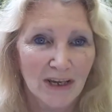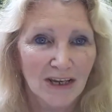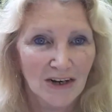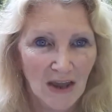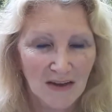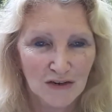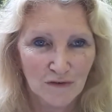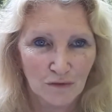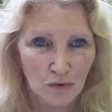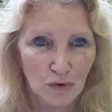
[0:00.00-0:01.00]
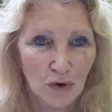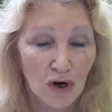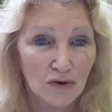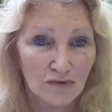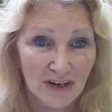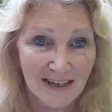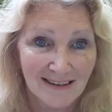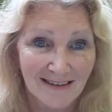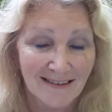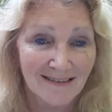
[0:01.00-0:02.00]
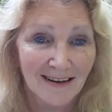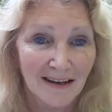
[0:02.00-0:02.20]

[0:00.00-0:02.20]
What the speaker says: connect for a reason.